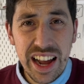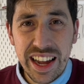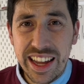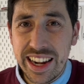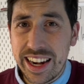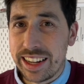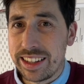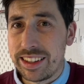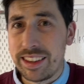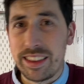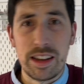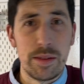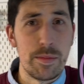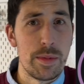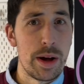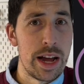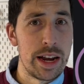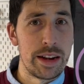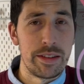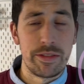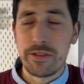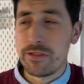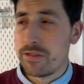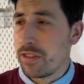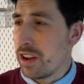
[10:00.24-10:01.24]
greater than
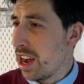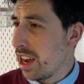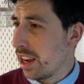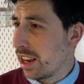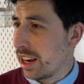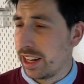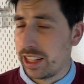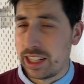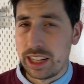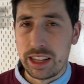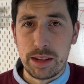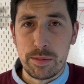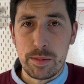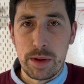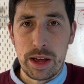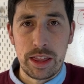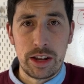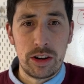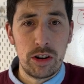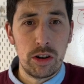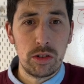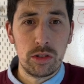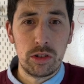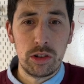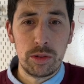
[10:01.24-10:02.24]
mine, far greater than mine.
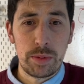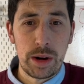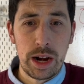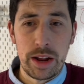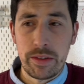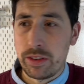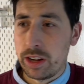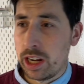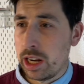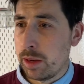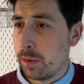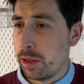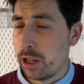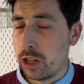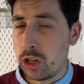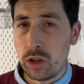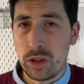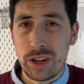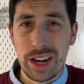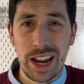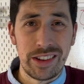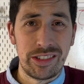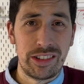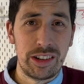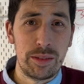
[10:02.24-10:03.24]
They're not doing private label, they're
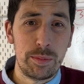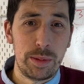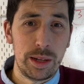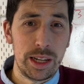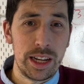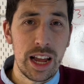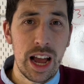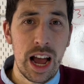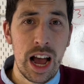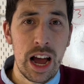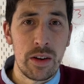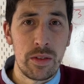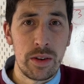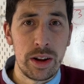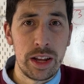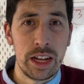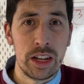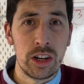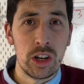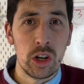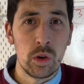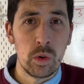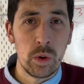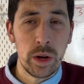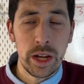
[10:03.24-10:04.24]
doing simply RA
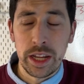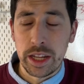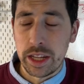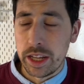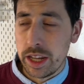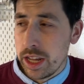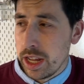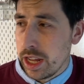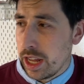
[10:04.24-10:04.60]
and OA.